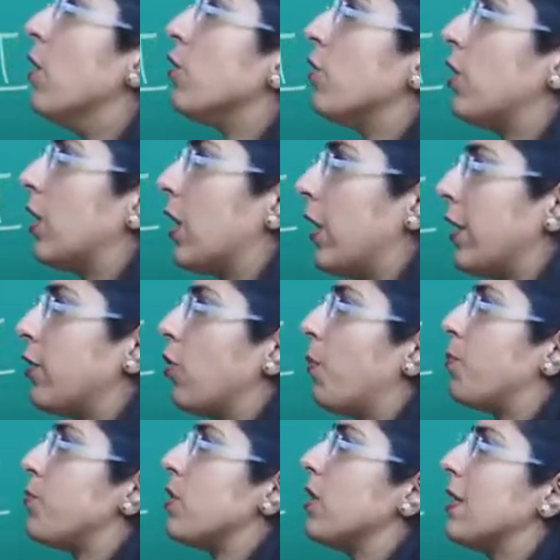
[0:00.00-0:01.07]
So, the correct
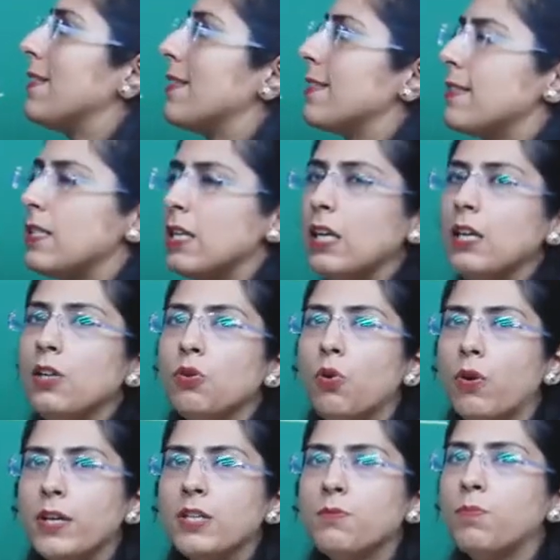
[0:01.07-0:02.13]
option is a C,
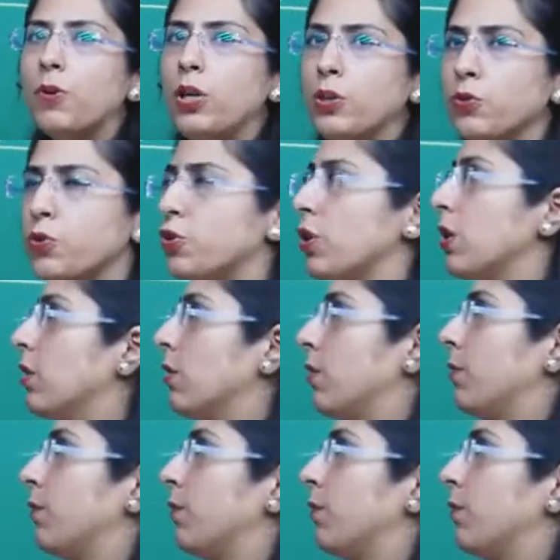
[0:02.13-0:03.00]
noise pollution.